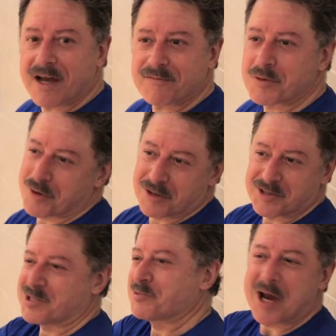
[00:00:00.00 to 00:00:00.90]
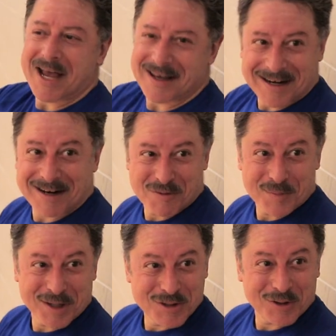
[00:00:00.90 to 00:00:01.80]
afterwards, just ragging on
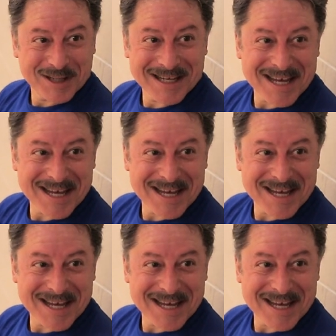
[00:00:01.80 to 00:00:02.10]
everybody during the